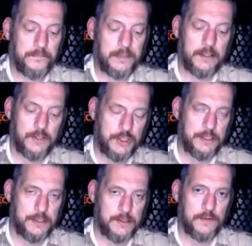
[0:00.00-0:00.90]
because
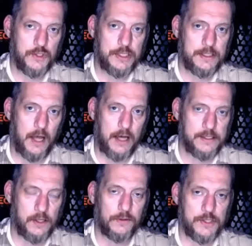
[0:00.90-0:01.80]
she's not
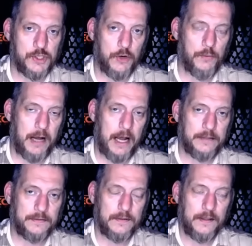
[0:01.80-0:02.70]
as old as Joe
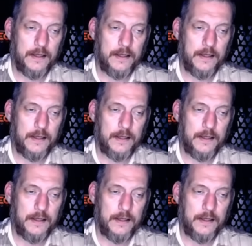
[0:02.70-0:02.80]
Biden.